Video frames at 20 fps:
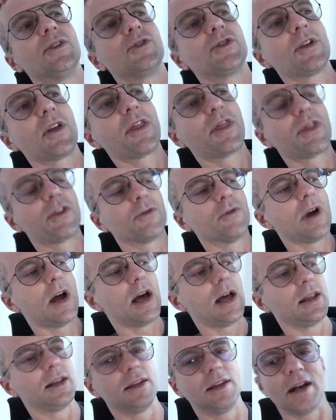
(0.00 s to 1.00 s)
there's a
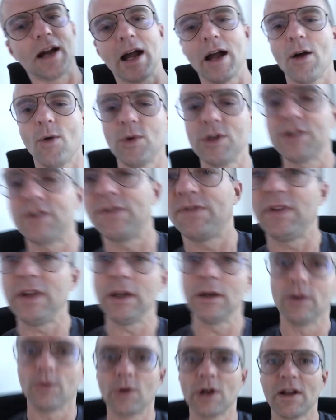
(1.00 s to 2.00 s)
thread that I always
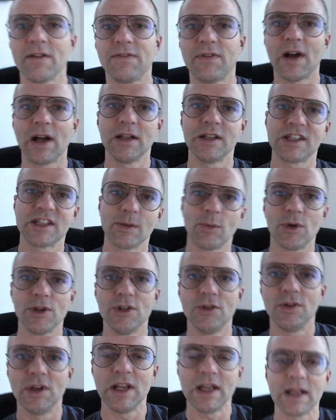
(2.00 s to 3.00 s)
feel when I find someone
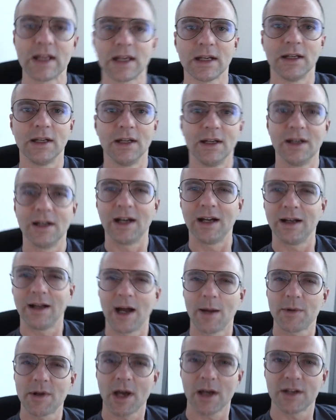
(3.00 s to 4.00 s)
unique,
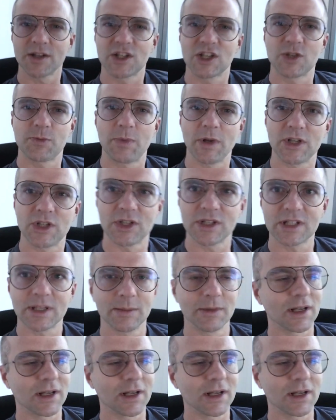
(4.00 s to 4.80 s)
I'm kind of suspicious.